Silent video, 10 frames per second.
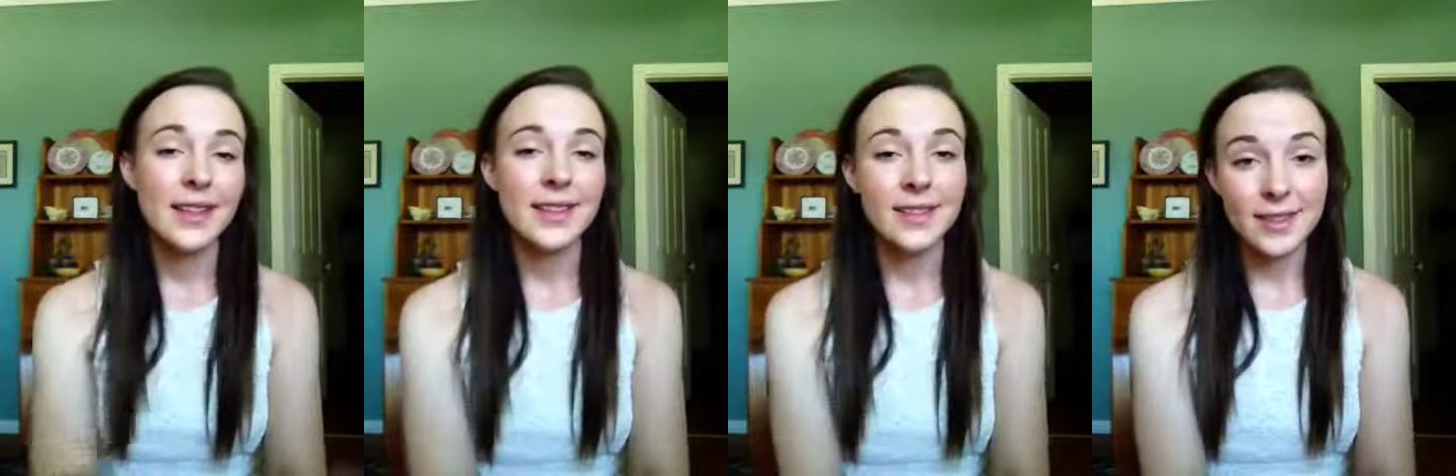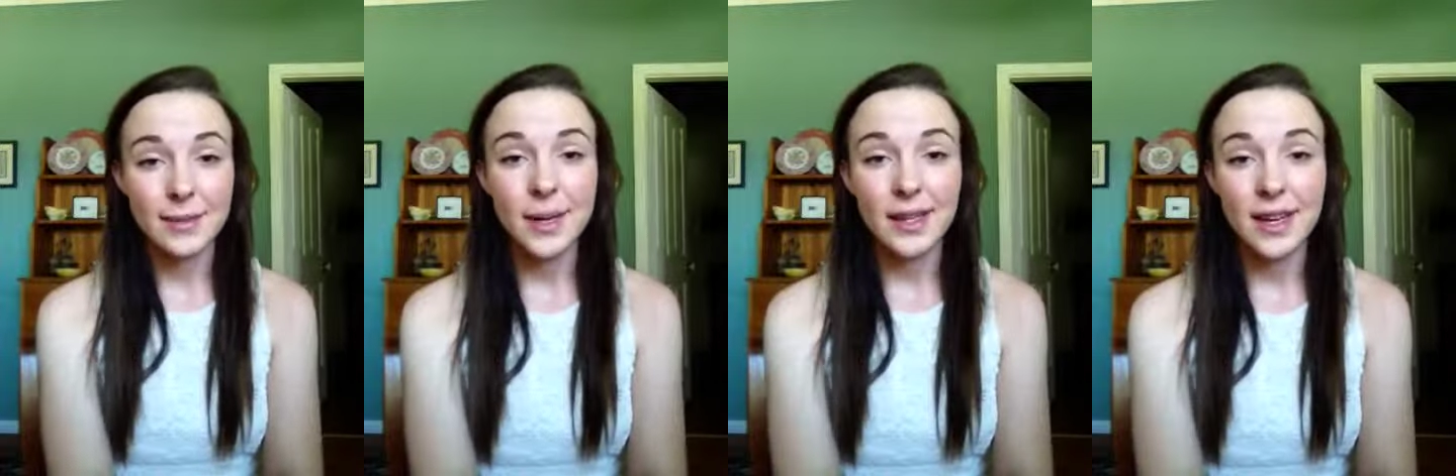this
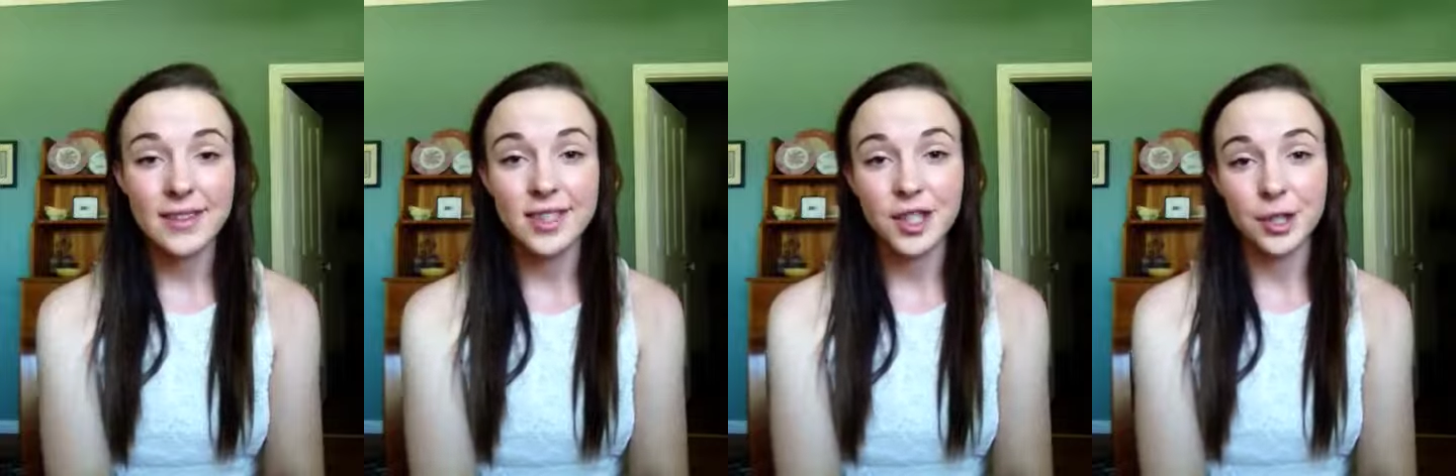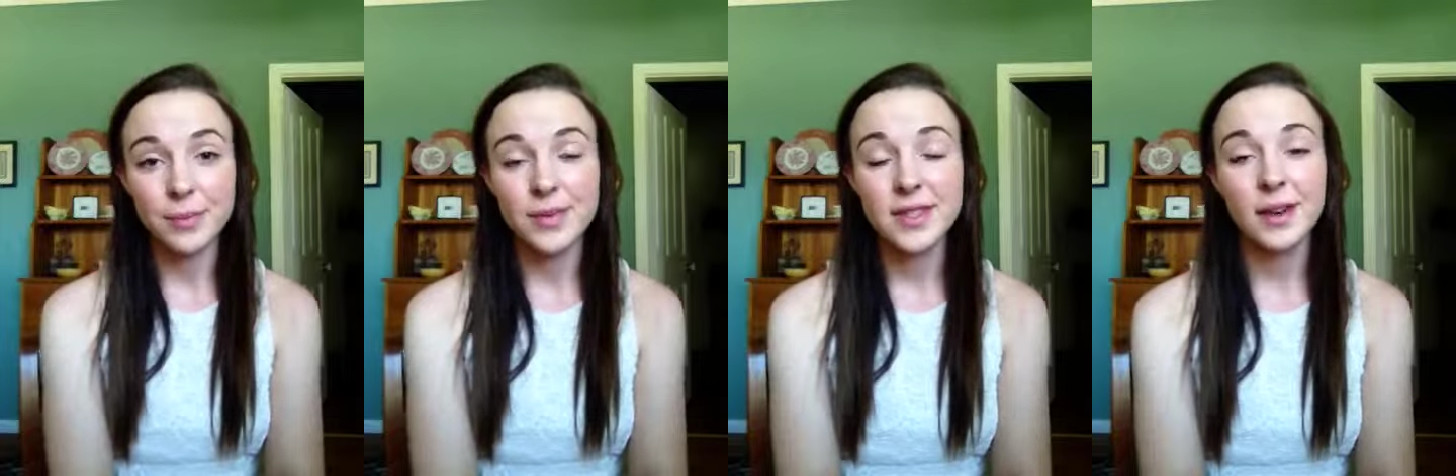is my last
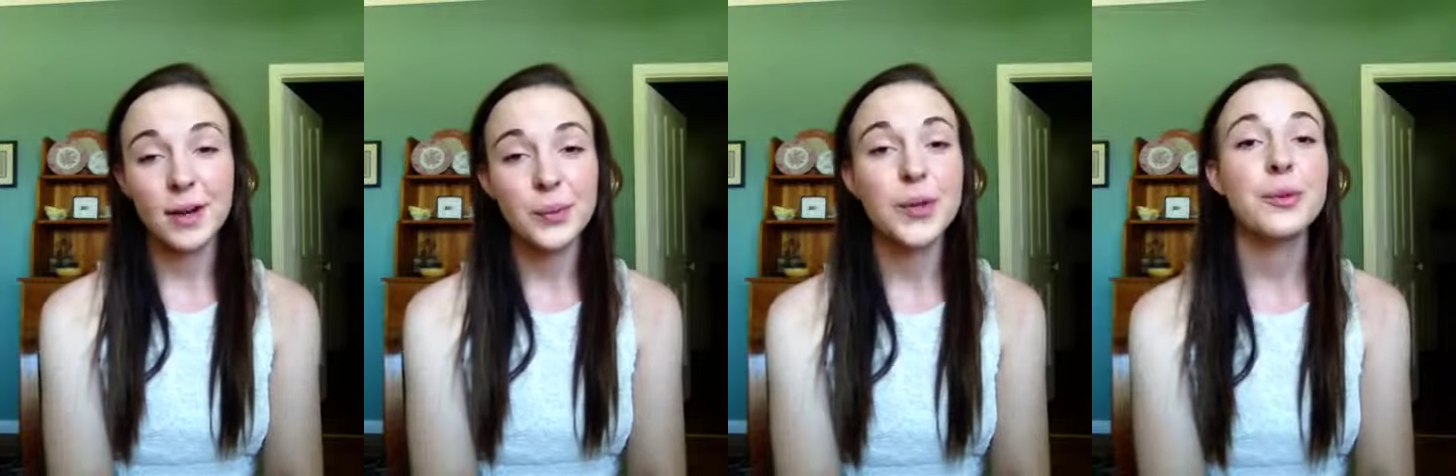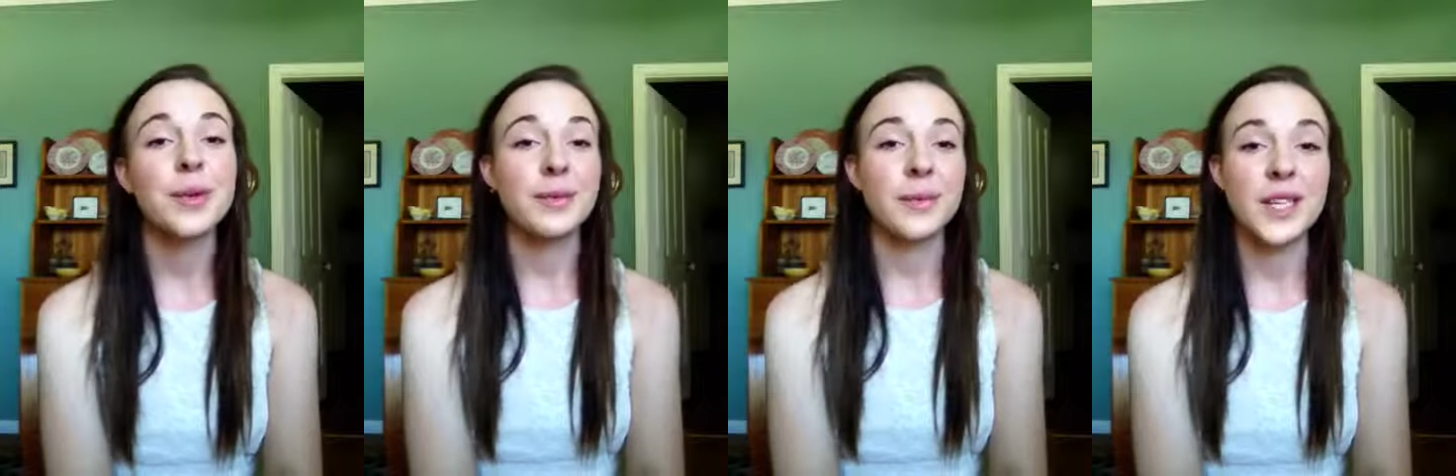term, so I will
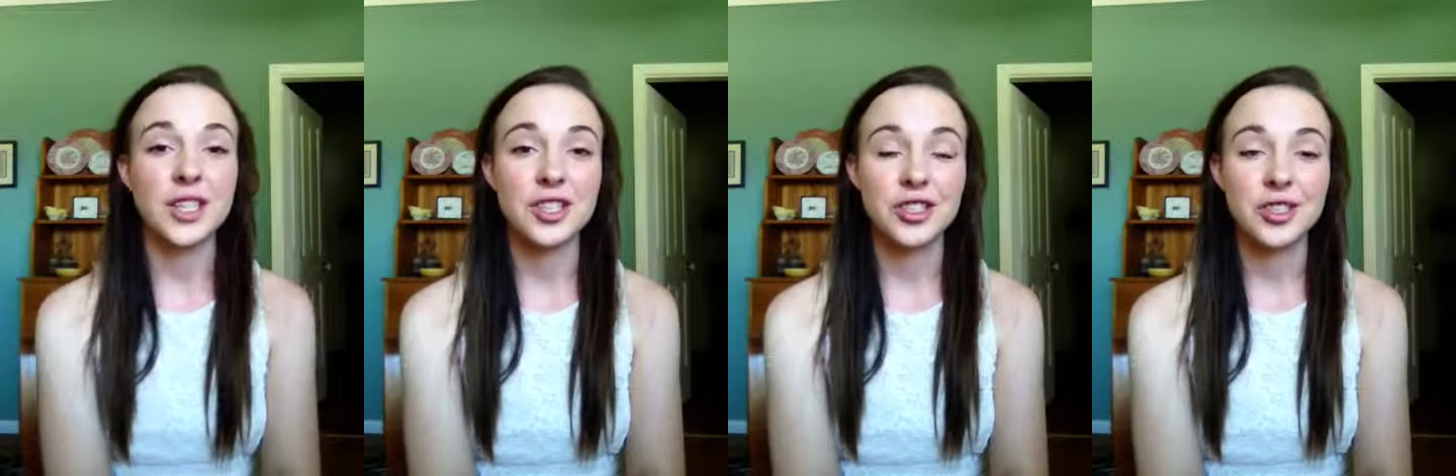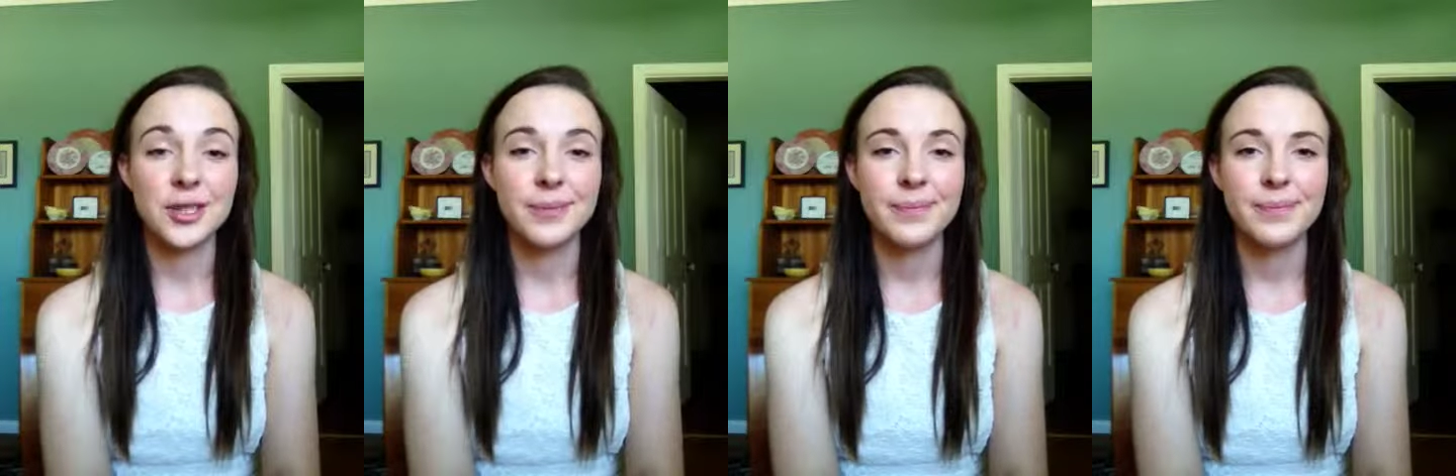be finished